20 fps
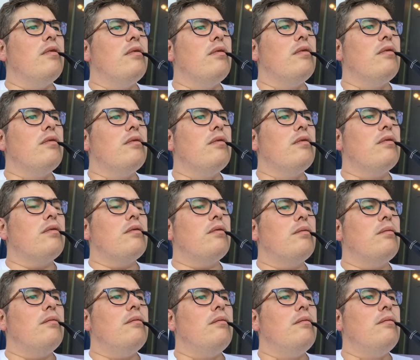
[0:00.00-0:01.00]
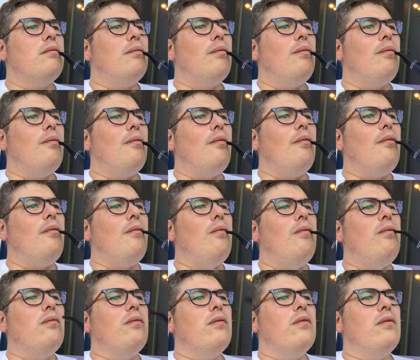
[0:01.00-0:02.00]

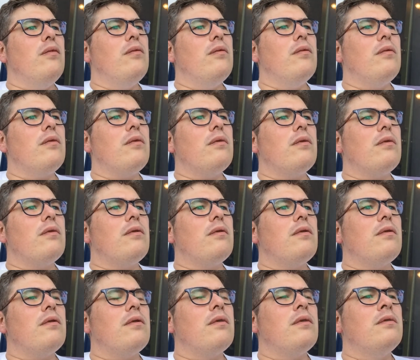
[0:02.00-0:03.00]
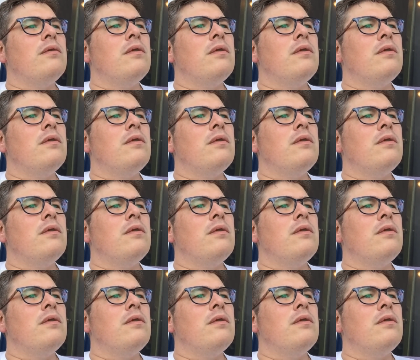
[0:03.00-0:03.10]
[no speech]